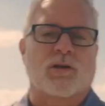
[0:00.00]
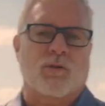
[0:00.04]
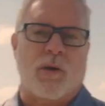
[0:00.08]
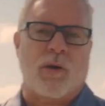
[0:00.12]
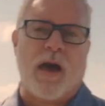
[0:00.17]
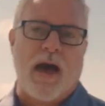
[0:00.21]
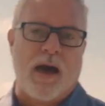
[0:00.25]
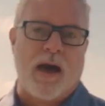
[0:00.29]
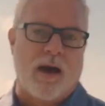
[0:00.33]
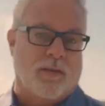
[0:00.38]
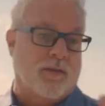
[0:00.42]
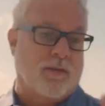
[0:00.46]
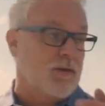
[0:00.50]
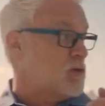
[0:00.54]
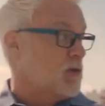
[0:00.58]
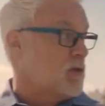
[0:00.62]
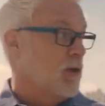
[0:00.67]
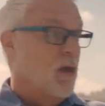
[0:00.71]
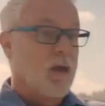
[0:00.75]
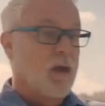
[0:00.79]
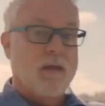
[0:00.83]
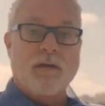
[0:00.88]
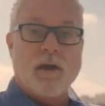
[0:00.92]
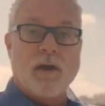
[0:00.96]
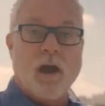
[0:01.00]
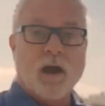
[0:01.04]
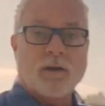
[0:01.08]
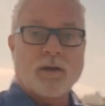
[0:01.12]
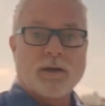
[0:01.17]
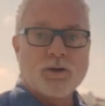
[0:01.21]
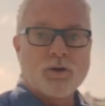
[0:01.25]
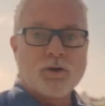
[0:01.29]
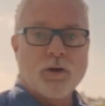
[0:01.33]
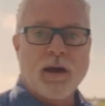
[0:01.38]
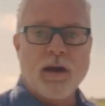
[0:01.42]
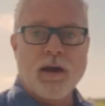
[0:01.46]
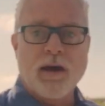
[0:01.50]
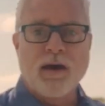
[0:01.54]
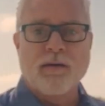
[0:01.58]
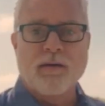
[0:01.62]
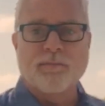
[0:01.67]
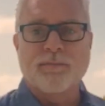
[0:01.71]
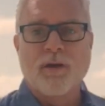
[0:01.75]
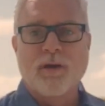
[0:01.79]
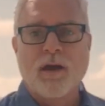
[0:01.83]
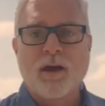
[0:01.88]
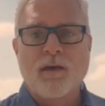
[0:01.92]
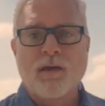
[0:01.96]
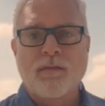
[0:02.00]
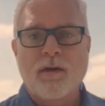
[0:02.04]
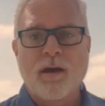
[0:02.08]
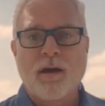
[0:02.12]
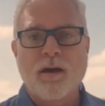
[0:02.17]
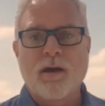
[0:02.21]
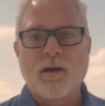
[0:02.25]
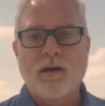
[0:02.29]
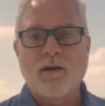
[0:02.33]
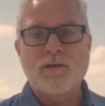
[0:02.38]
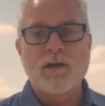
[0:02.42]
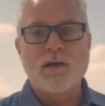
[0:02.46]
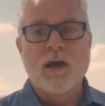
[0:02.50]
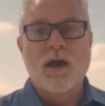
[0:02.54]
Wow, there's the Arc de Triomphe, there's